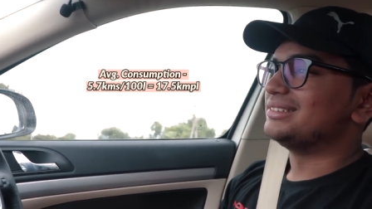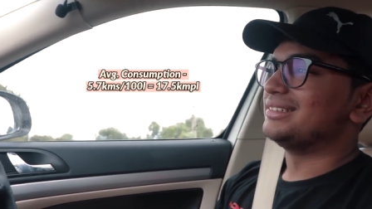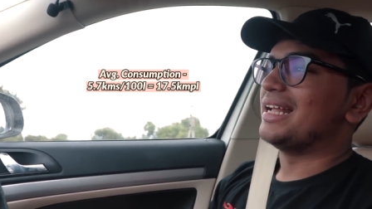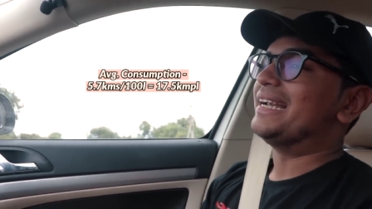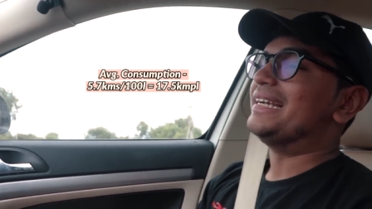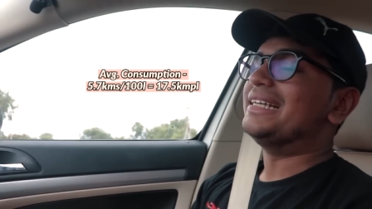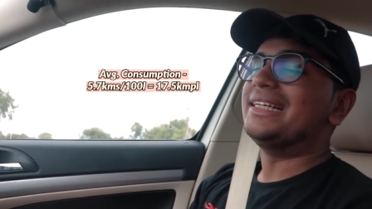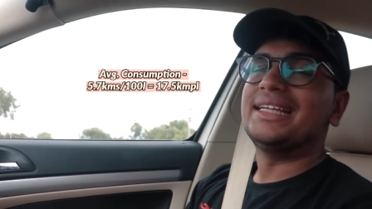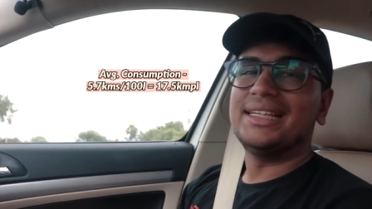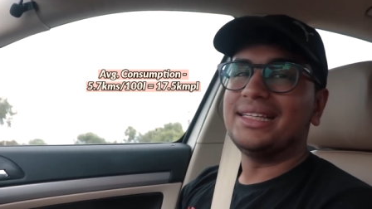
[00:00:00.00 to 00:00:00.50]

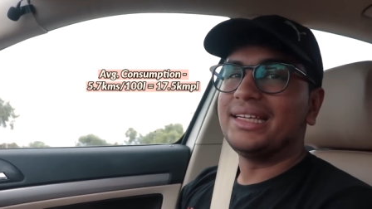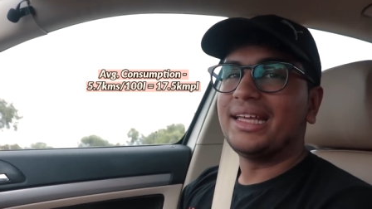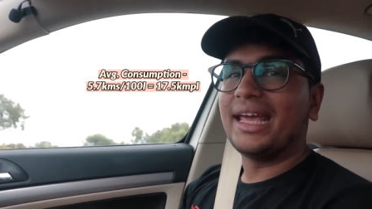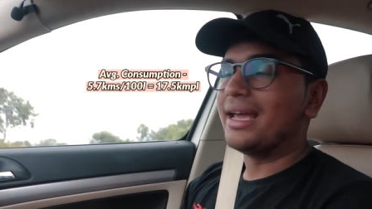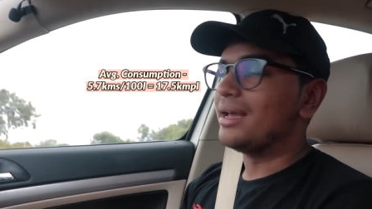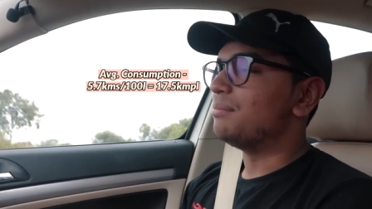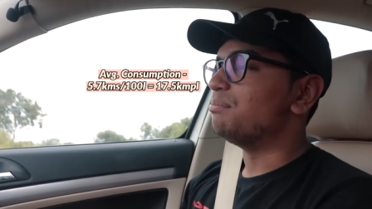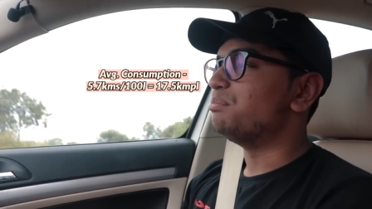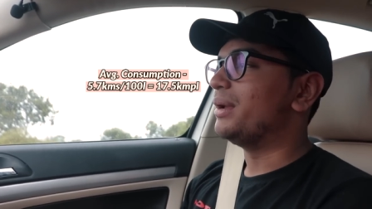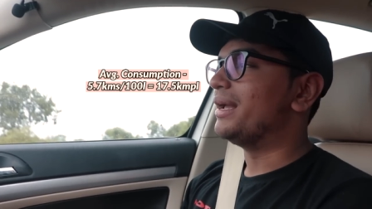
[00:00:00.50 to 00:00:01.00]
nineteen
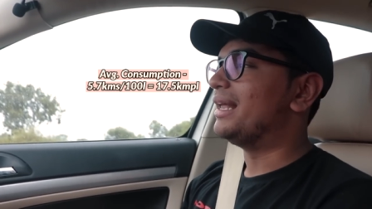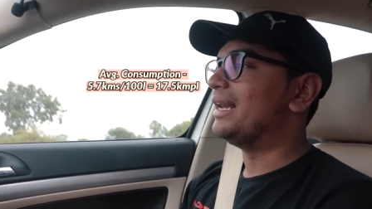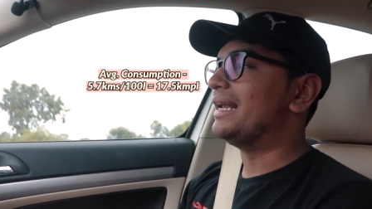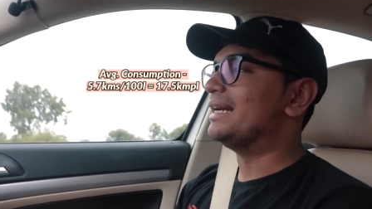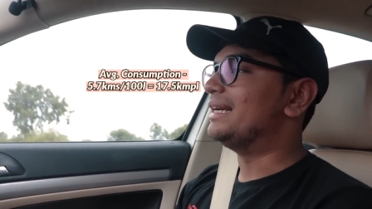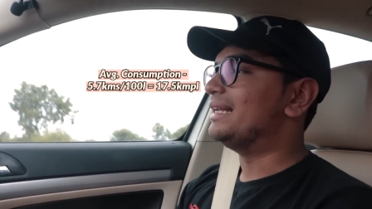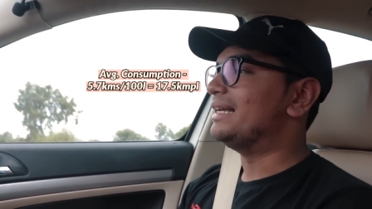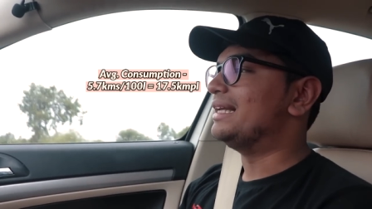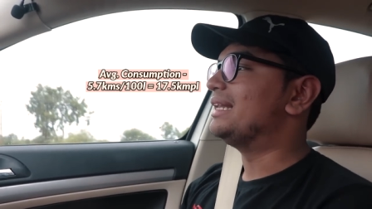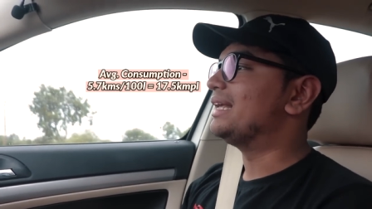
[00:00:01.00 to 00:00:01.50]
K M P L,
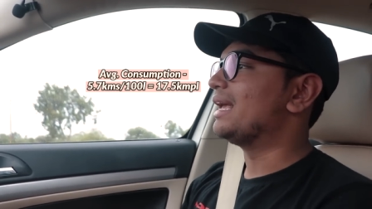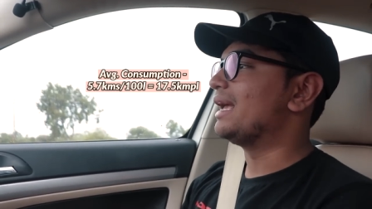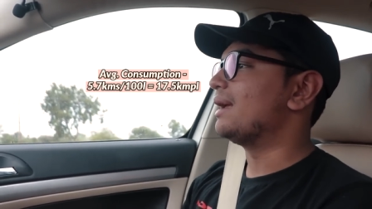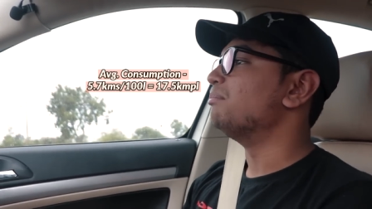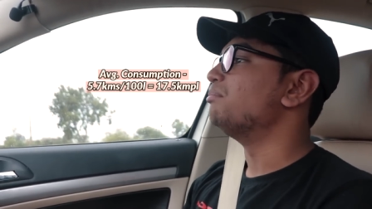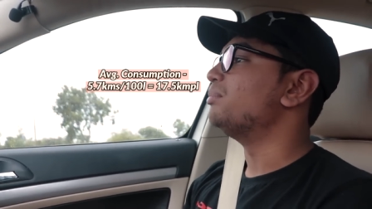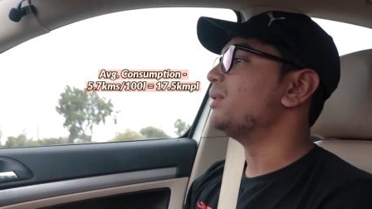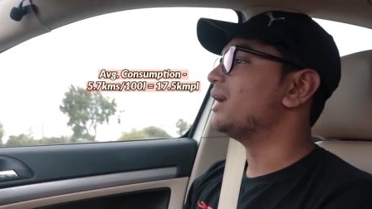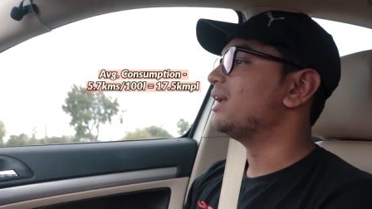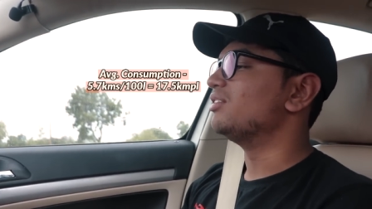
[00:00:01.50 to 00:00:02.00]
eighteen K
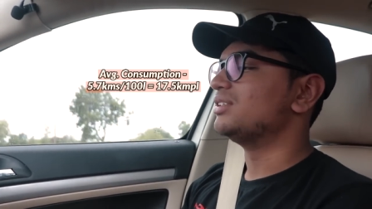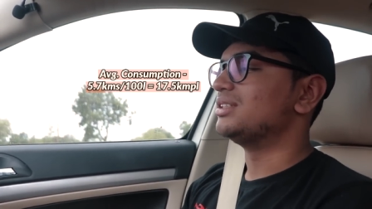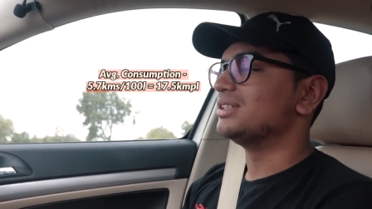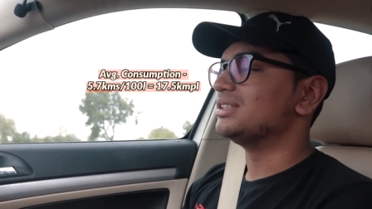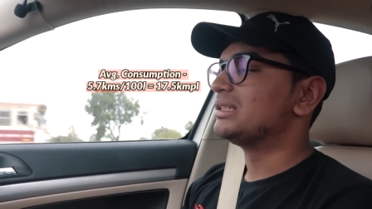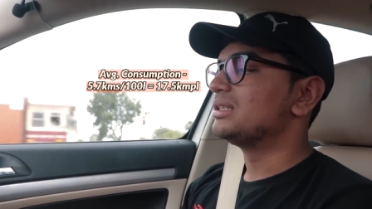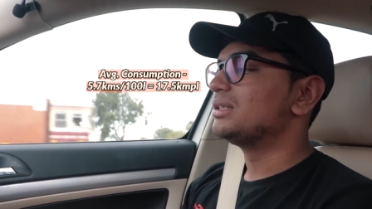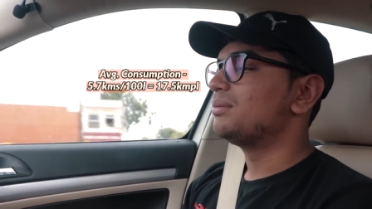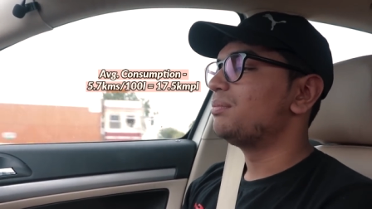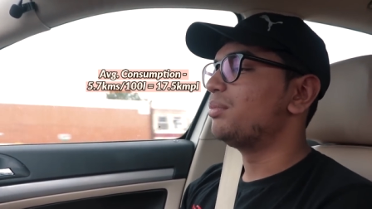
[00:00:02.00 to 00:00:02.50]
M P L, which
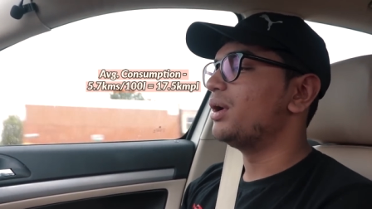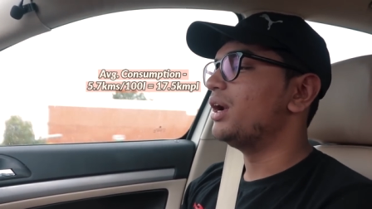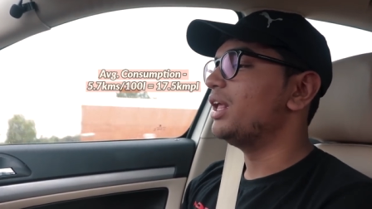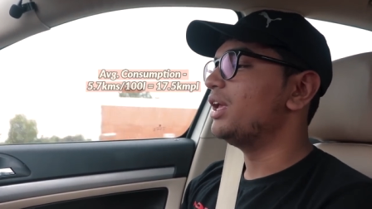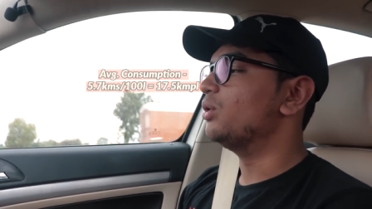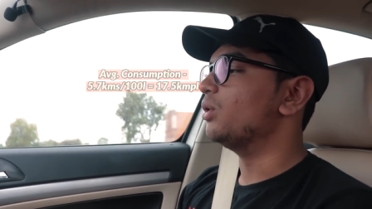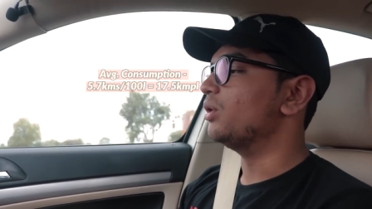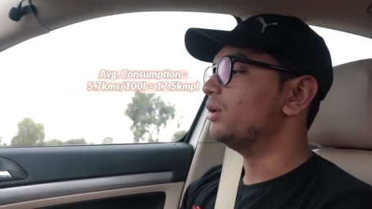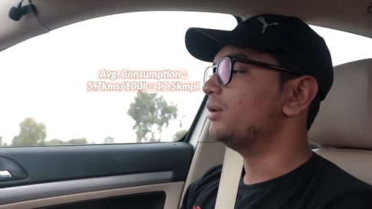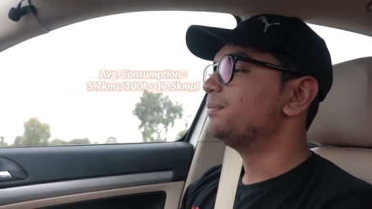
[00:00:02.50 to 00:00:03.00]
is pretty
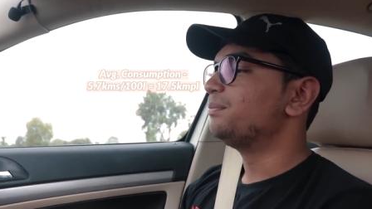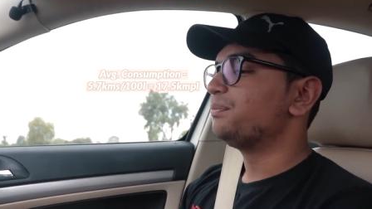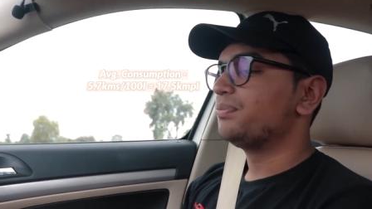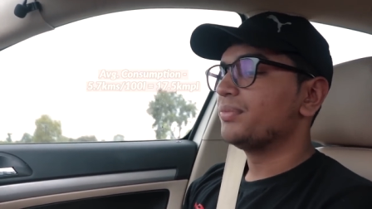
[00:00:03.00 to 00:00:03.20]
good.